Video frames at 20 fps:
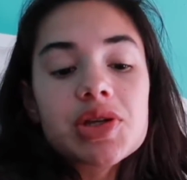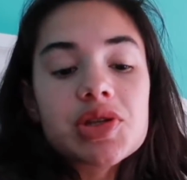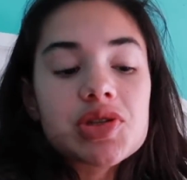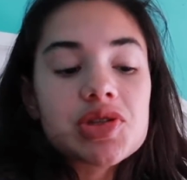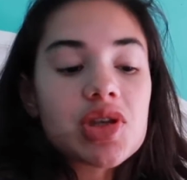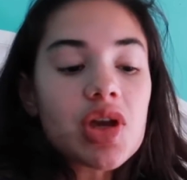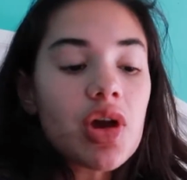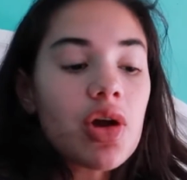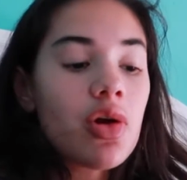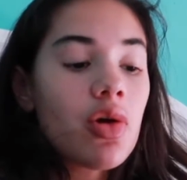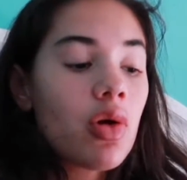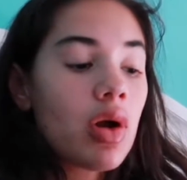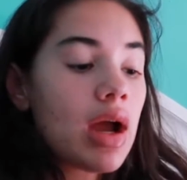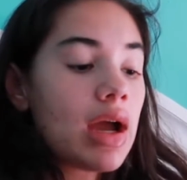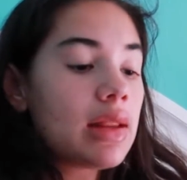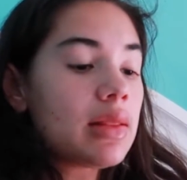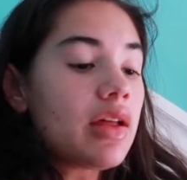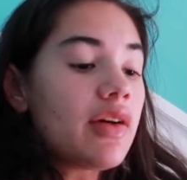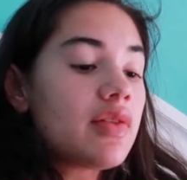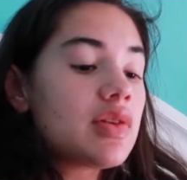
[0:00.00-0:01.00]
So
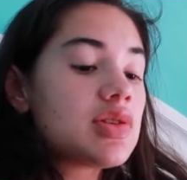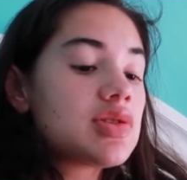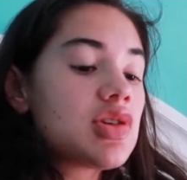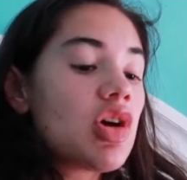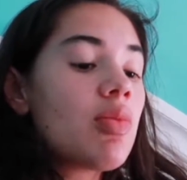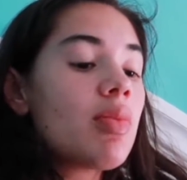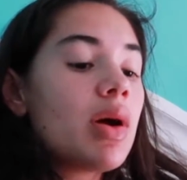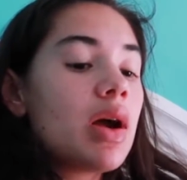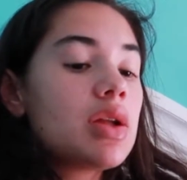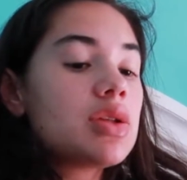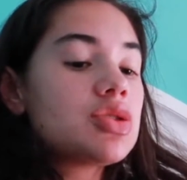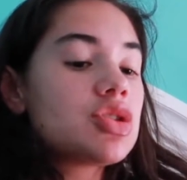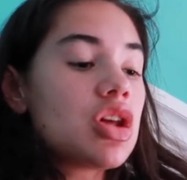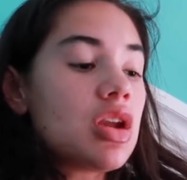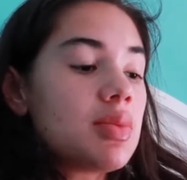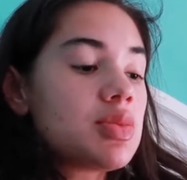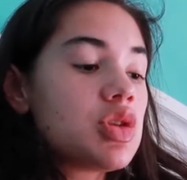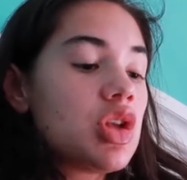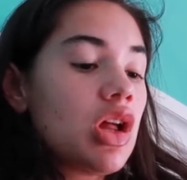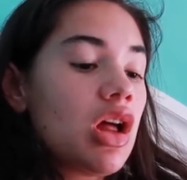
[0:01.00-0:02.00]
I love it so much
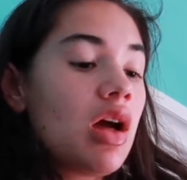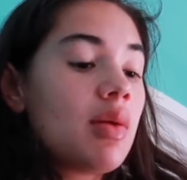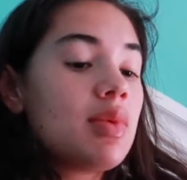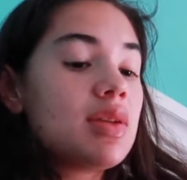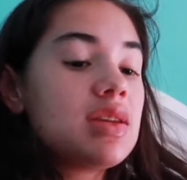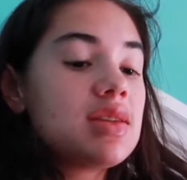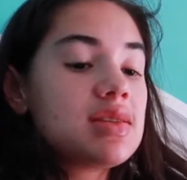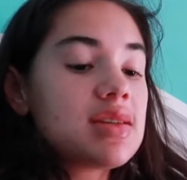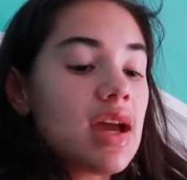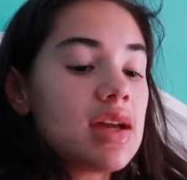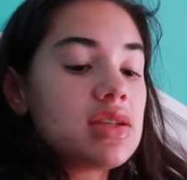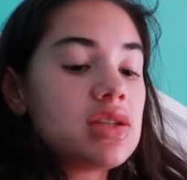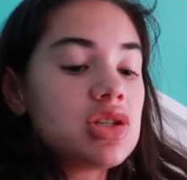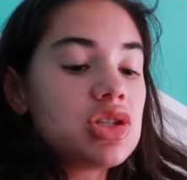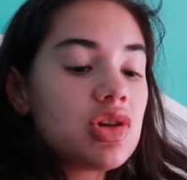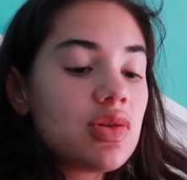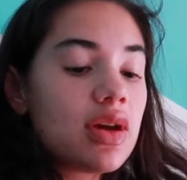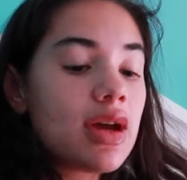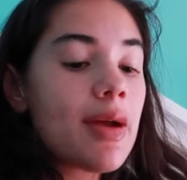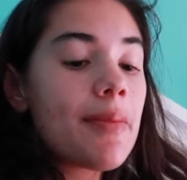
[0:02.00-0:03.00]
and I'm so glad we decided to
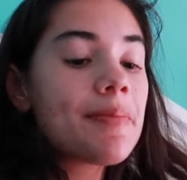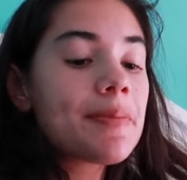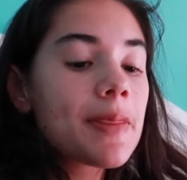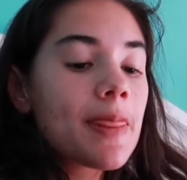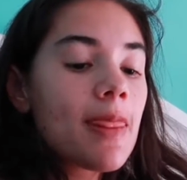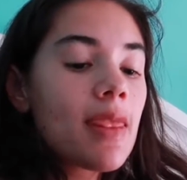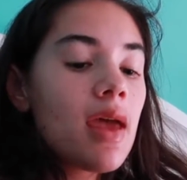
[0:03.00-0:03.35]
do it